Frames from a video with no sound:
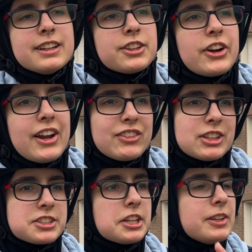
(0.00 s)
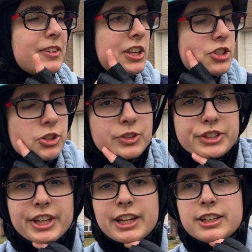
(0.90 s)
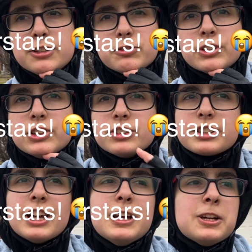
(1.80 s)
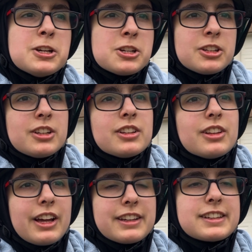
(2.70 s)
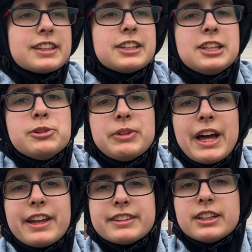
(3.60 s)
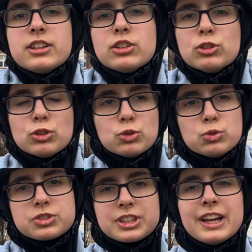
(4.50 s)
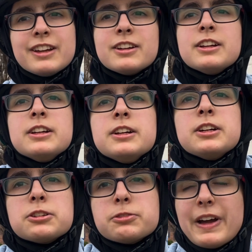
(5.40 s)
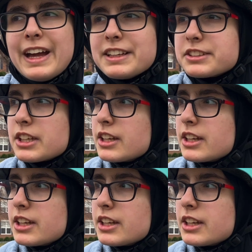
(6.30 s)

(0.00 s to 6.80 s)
they're having the same issue as the ADVs. Like, they keep getting loose fast.